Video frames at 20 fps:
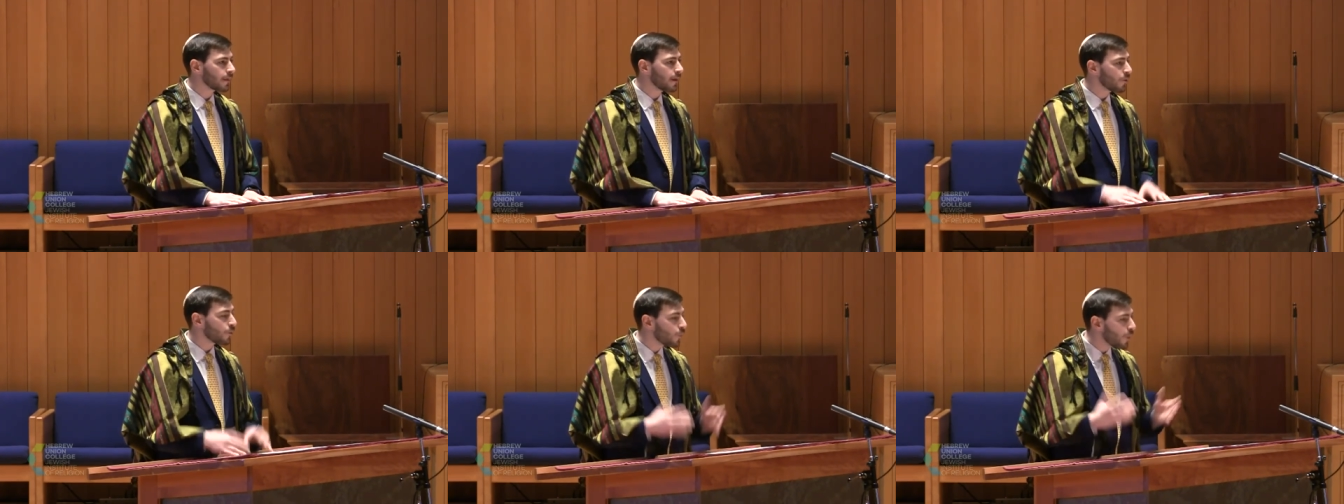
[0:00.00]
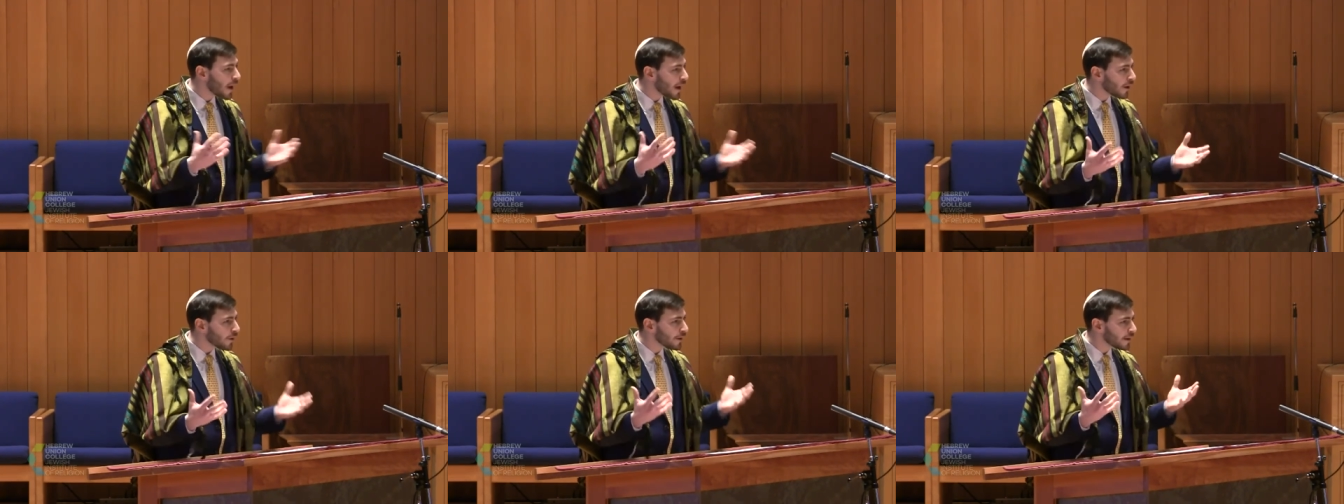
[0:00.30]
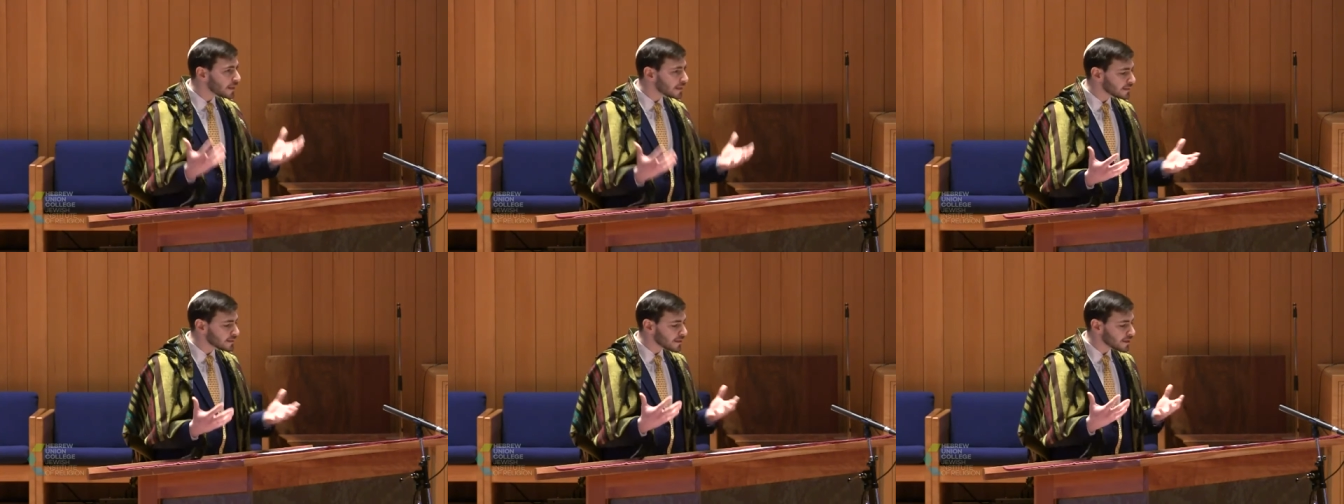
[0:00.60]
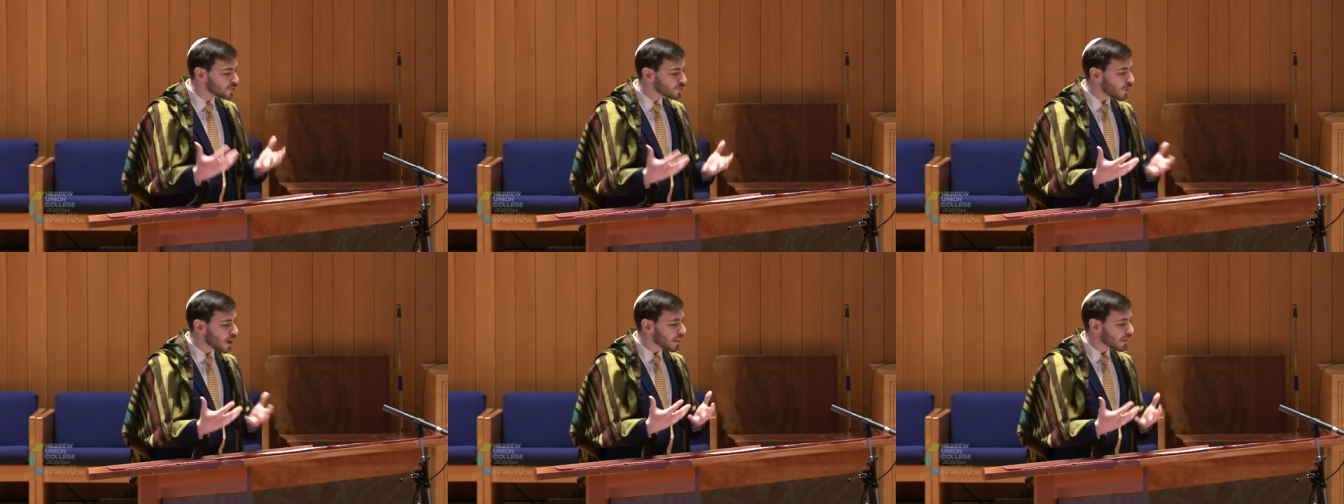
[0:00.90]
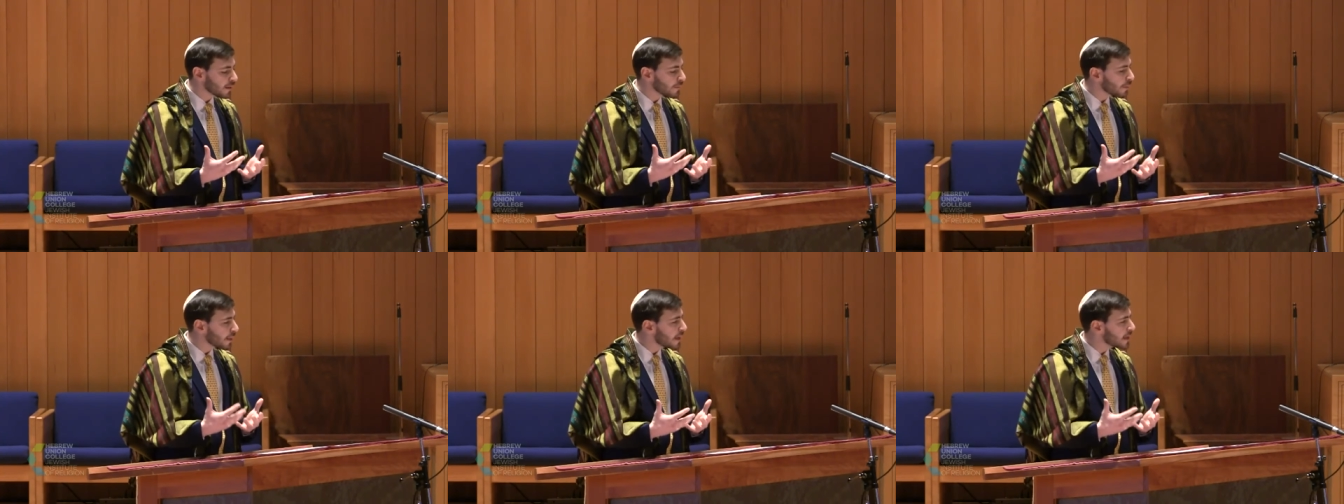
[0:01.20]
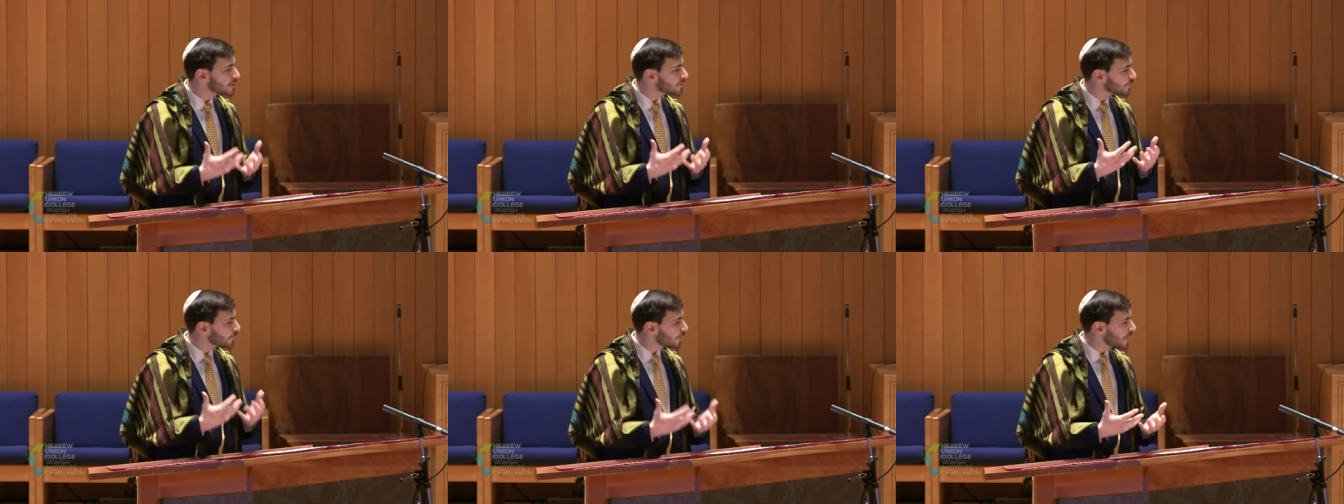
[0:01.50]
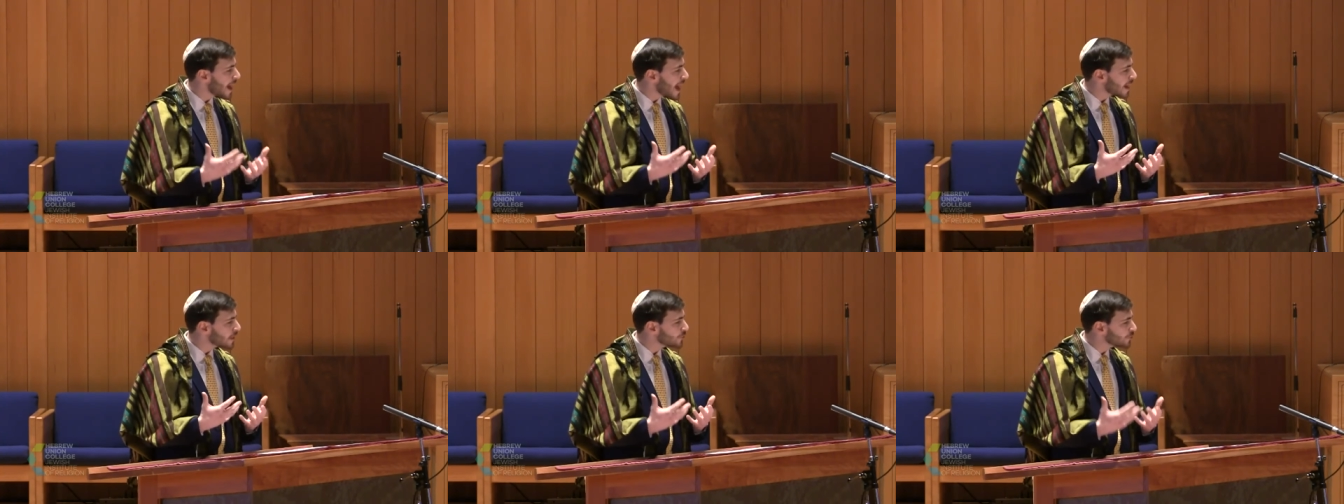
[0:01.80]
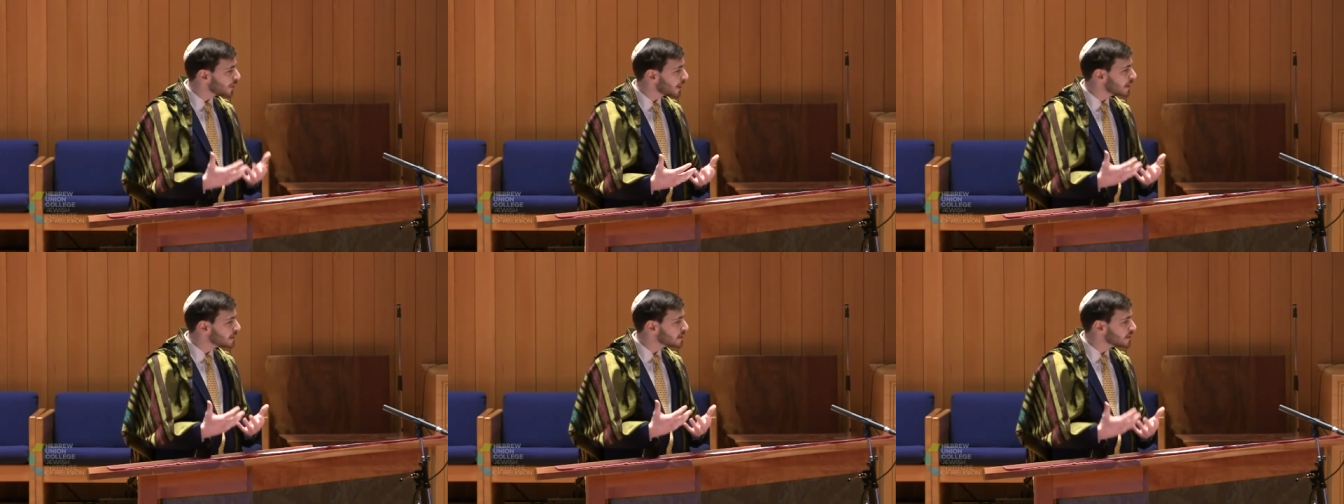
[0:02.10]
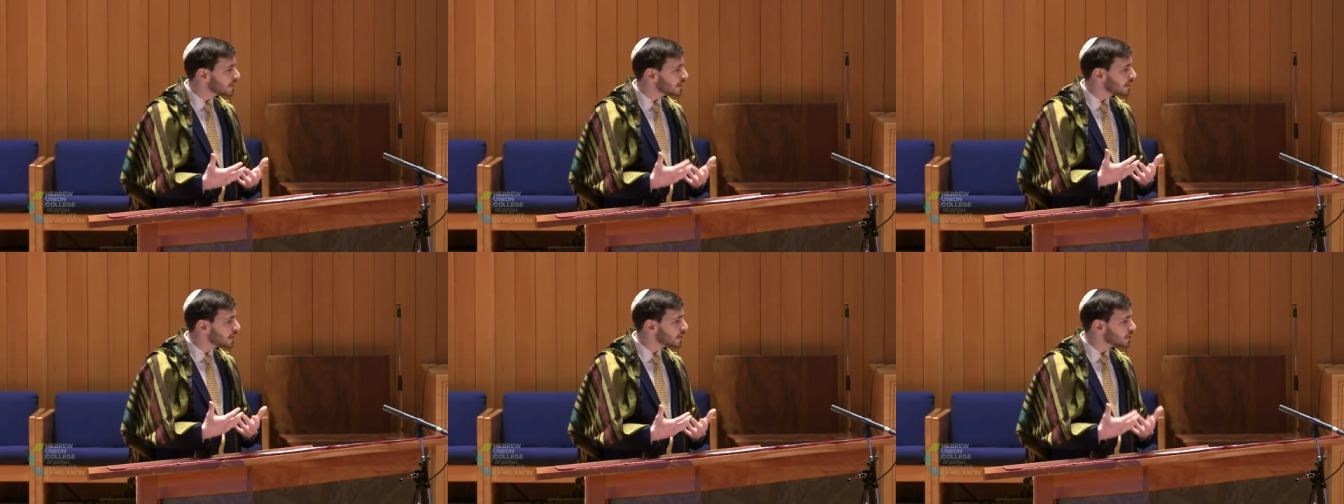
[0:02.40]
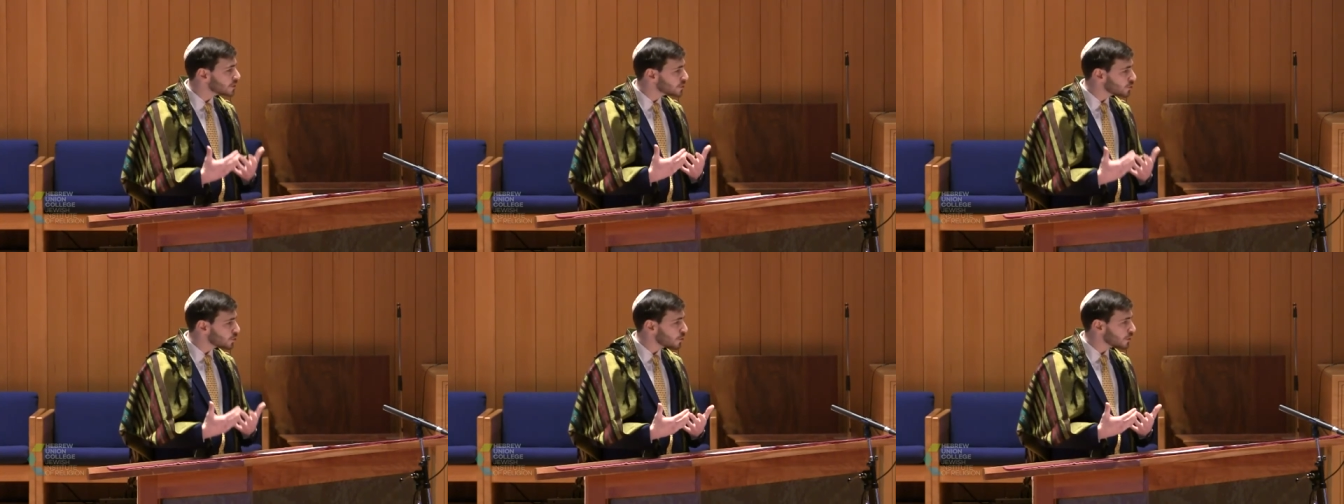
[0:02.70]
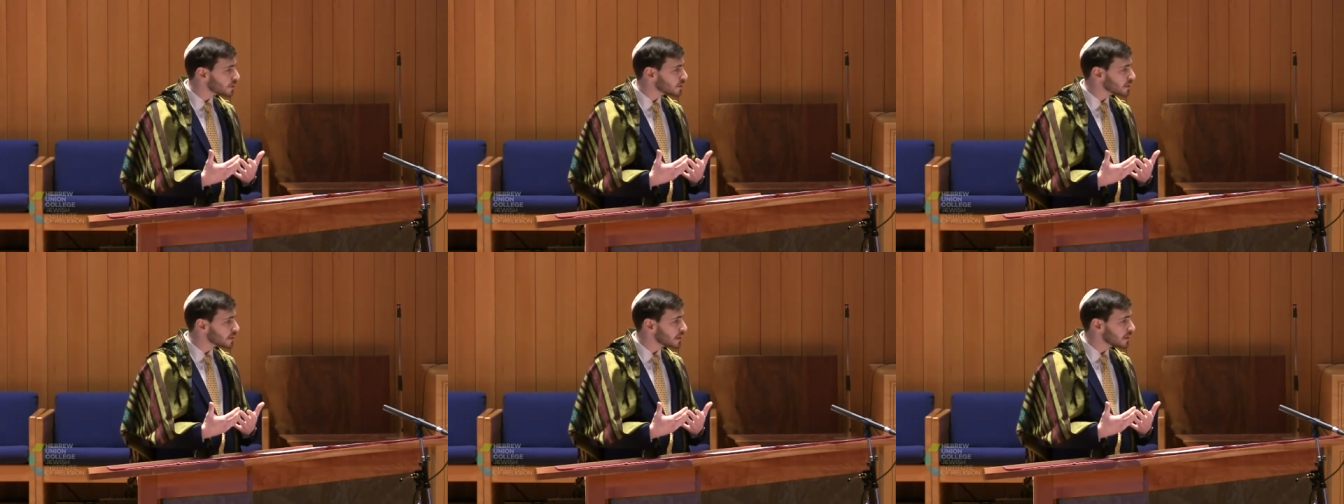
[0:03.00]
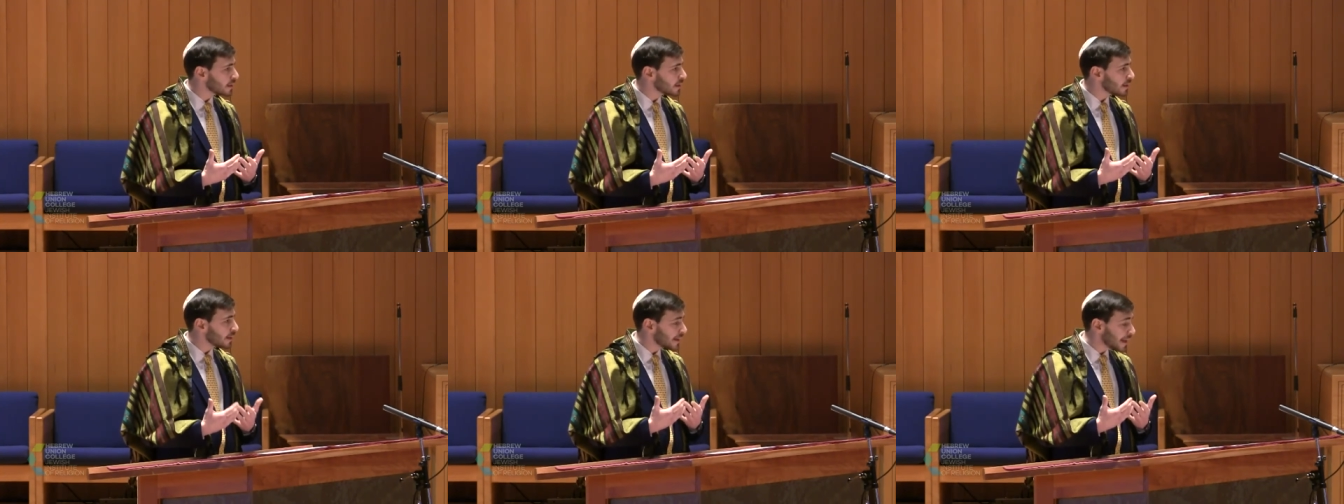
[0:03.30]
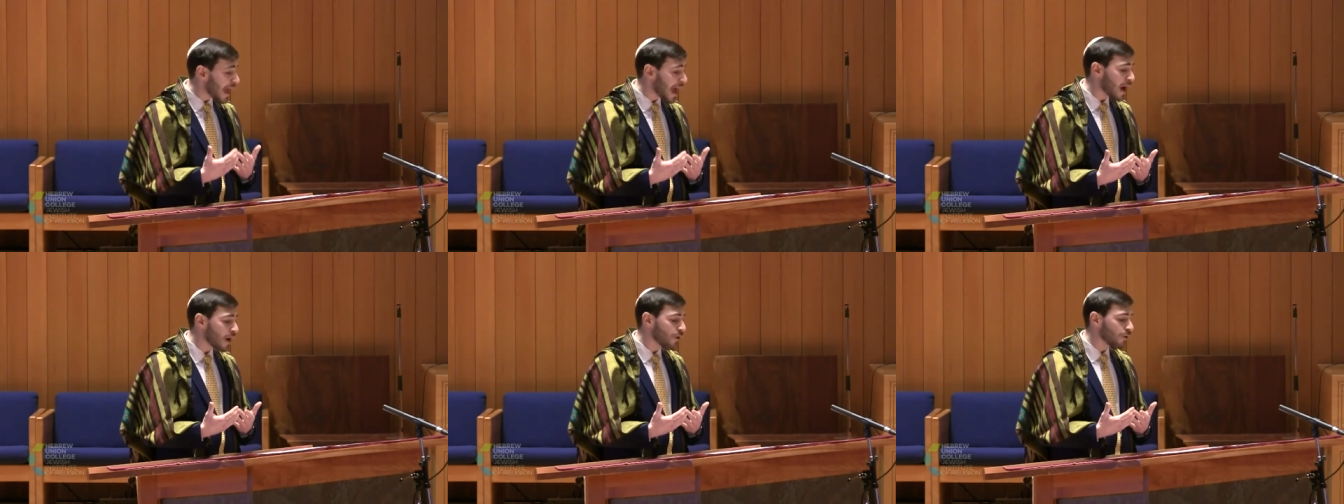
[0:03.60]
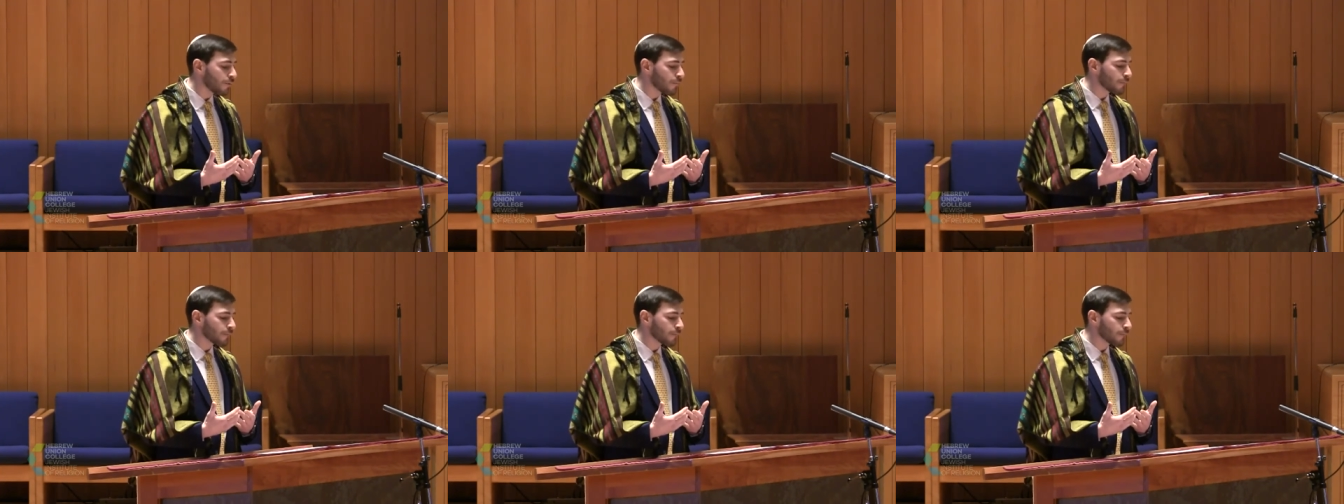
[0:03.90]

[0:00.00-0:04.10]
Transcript: Where is the dwelling place for that transcendent source now?